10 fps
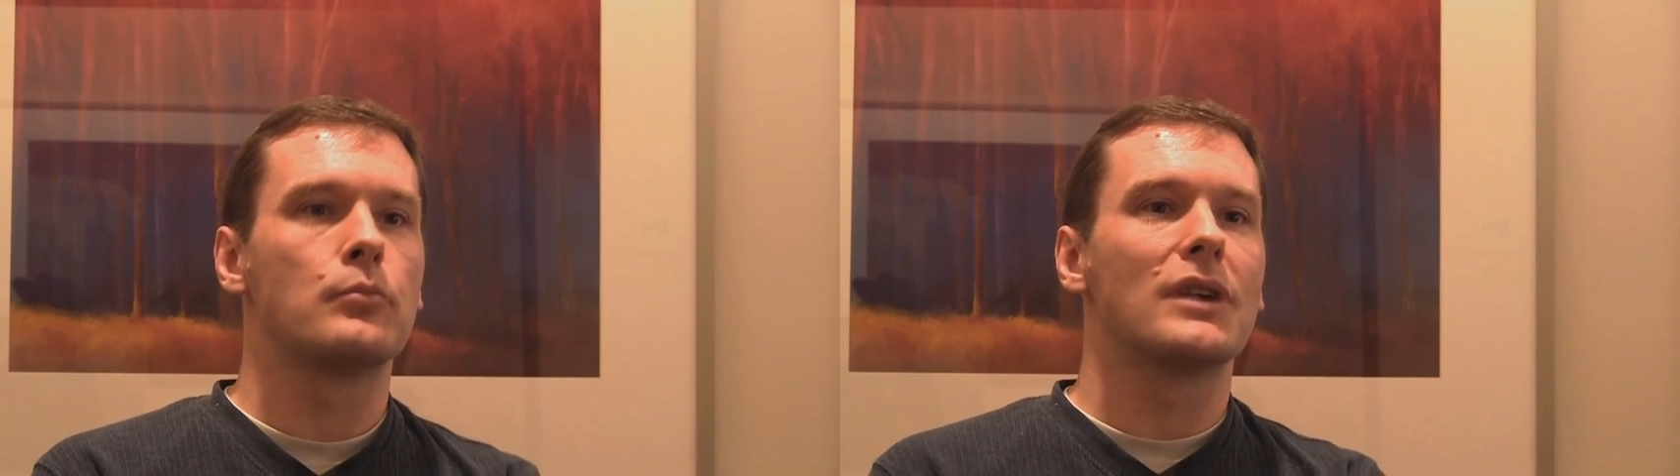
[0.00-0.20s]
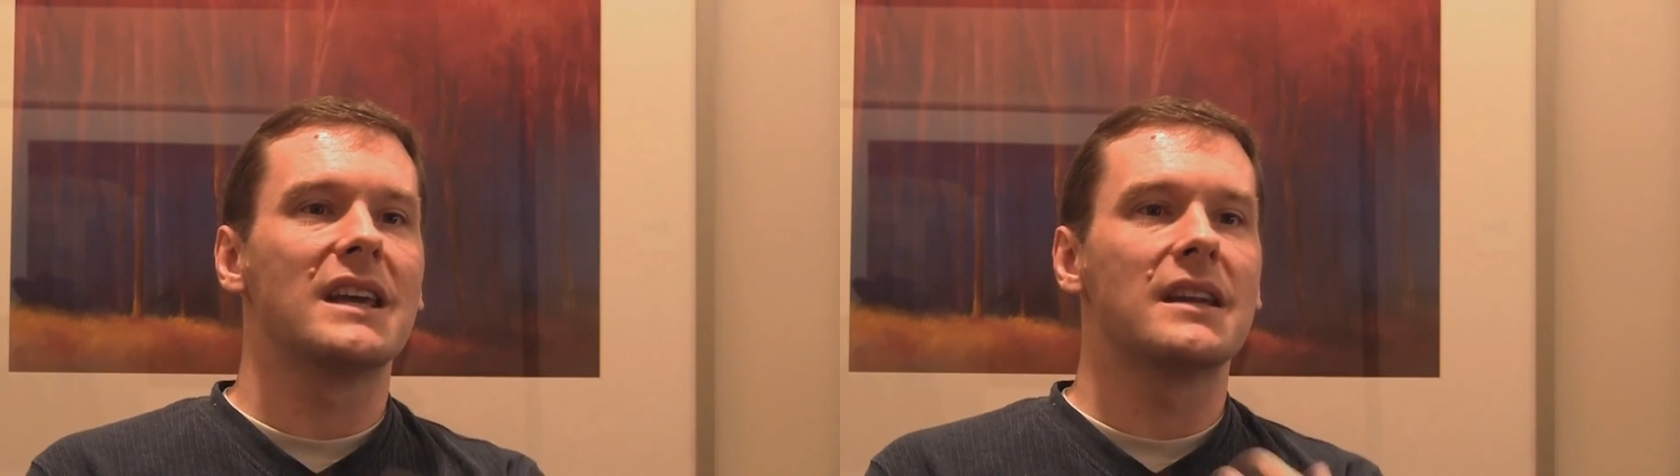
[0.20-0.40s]

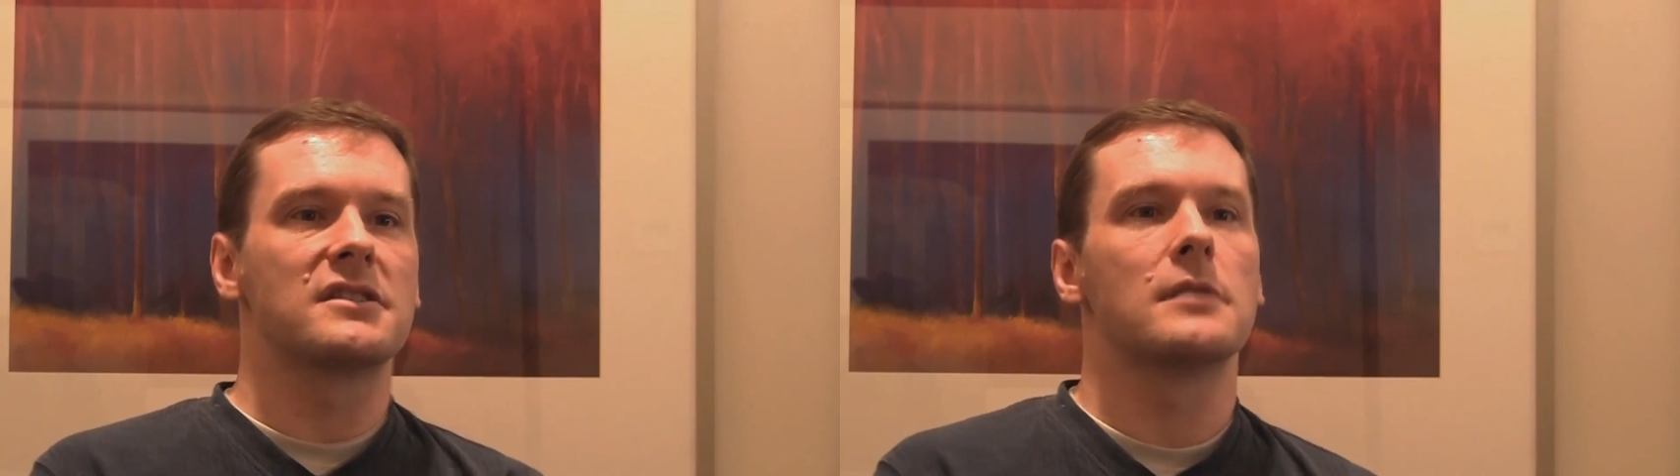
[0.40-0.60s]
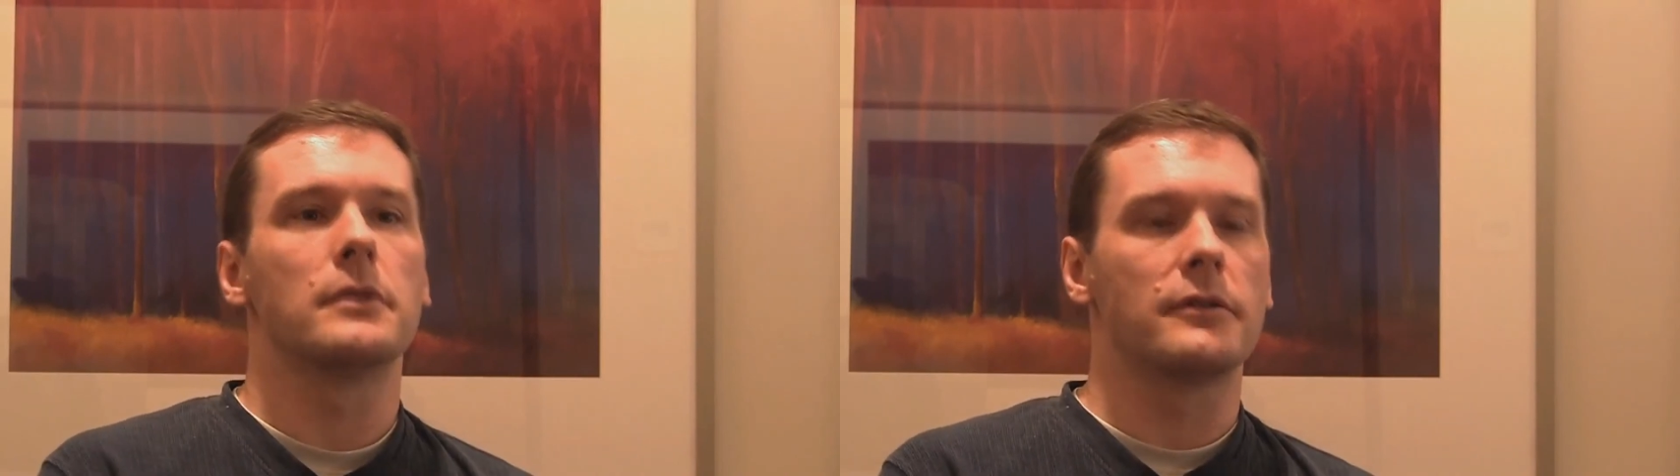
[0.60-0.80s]
and bring
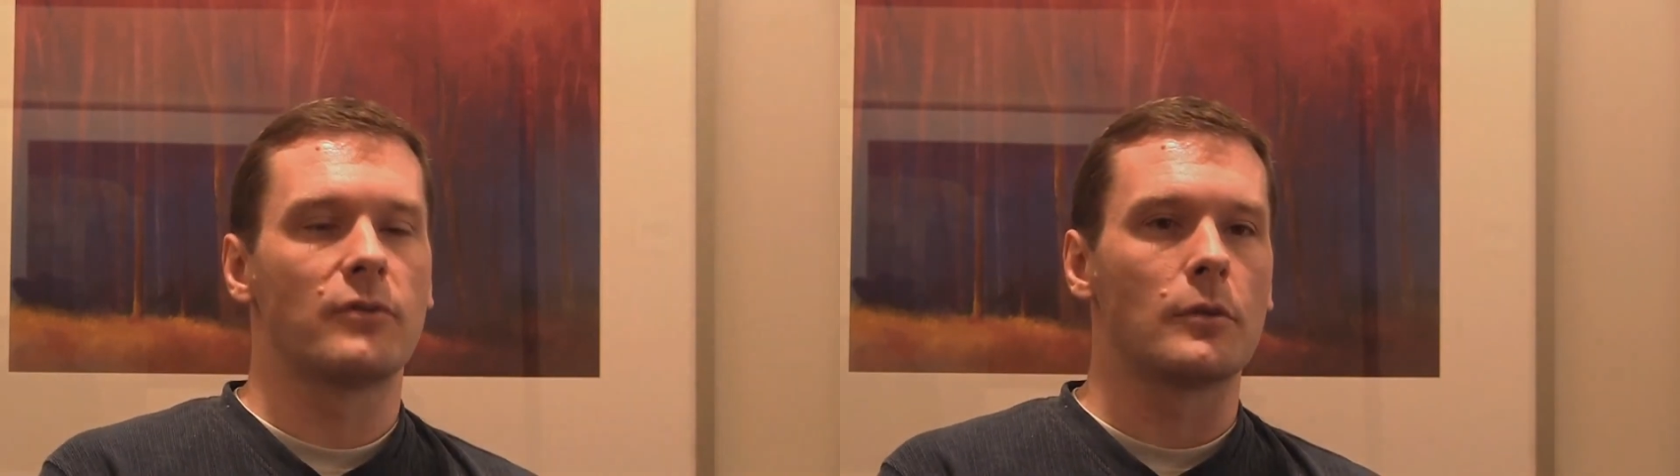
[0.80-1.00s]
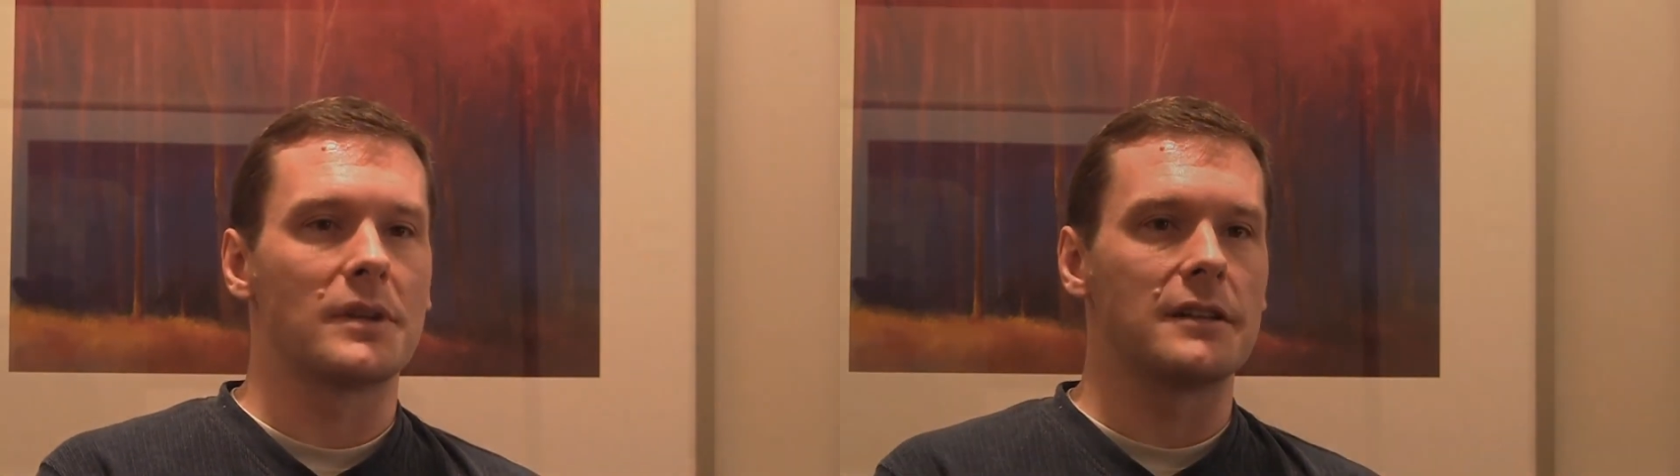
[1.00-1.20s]
in some of the
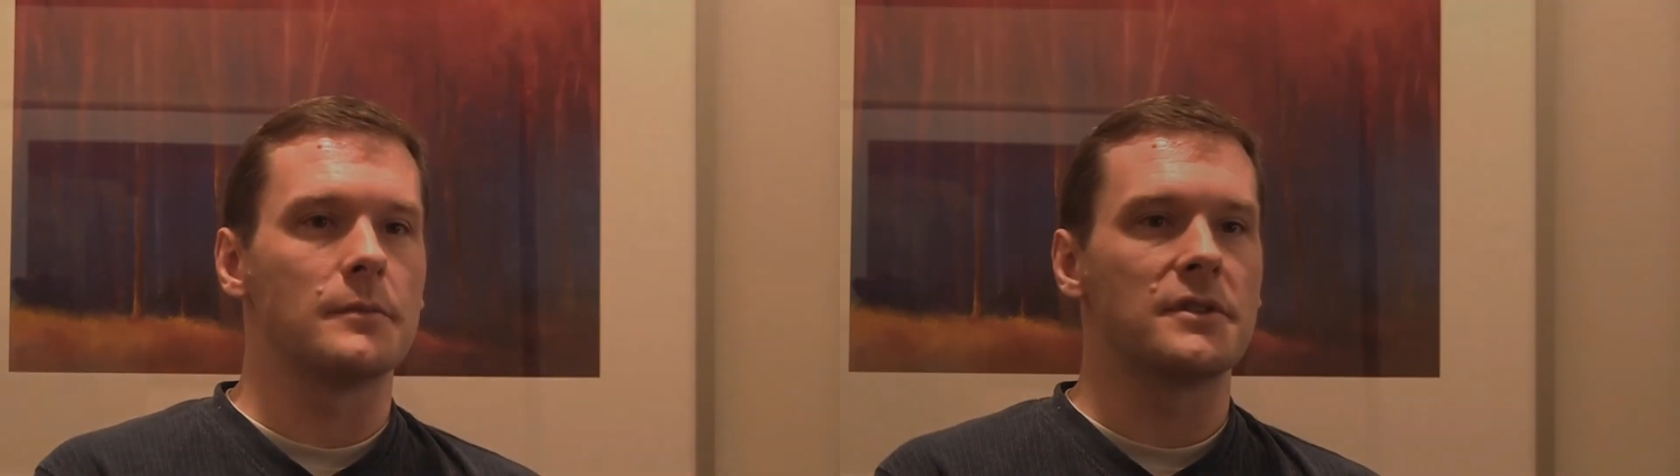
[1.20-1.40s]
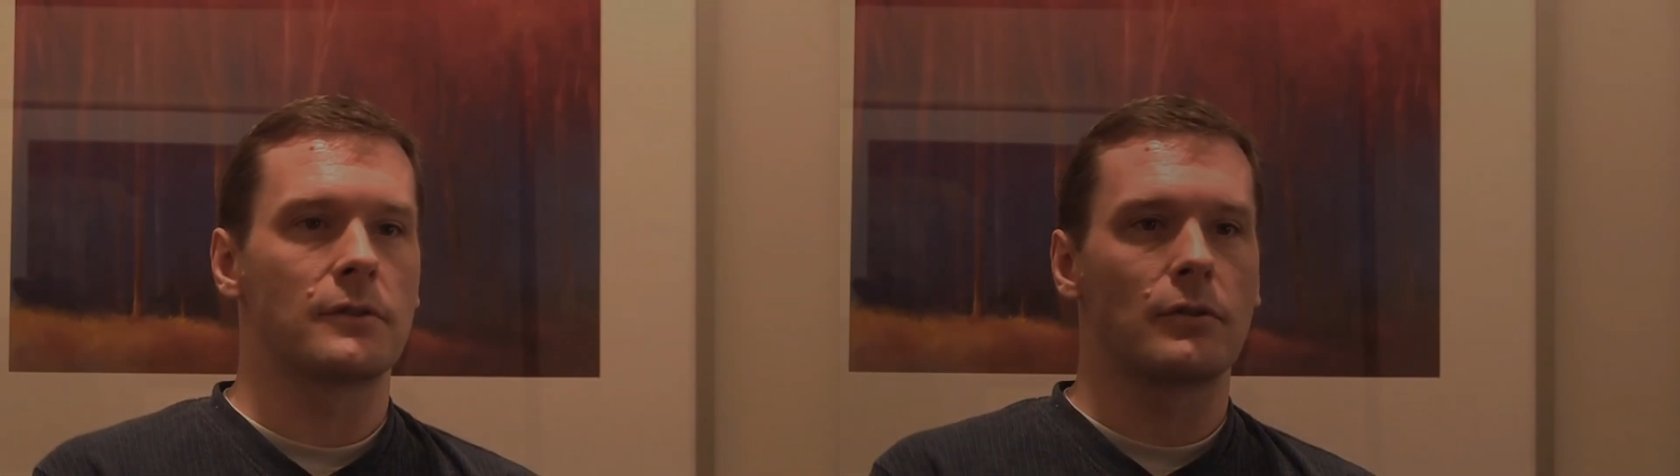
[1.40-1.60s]
formal
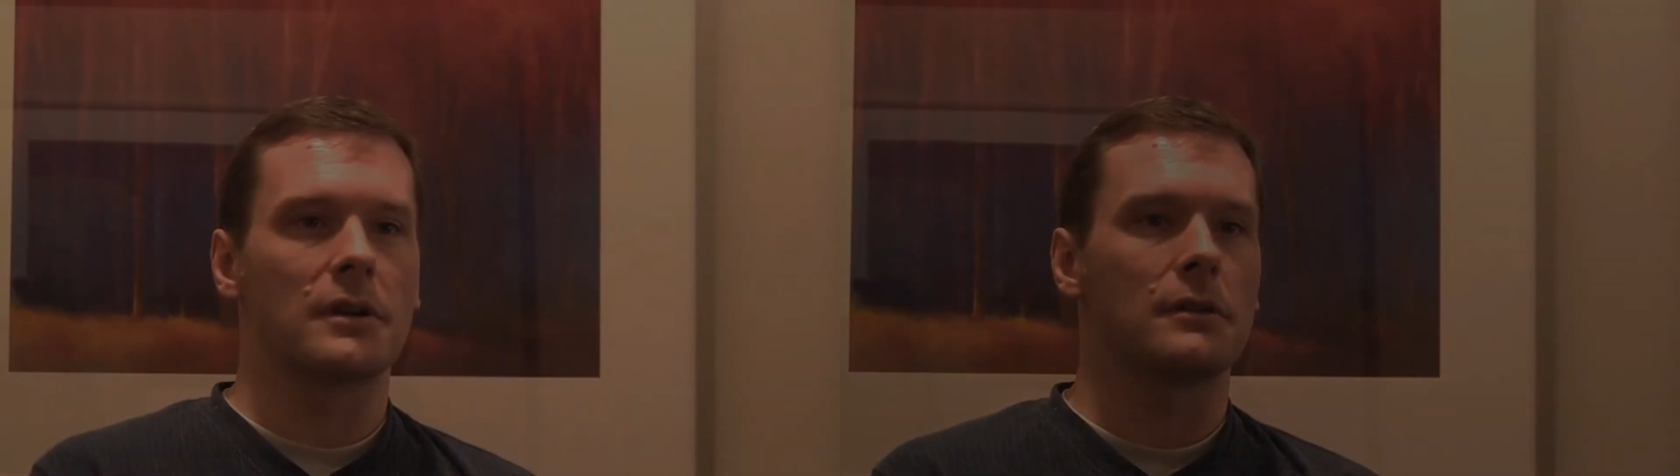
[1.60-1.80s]
elements of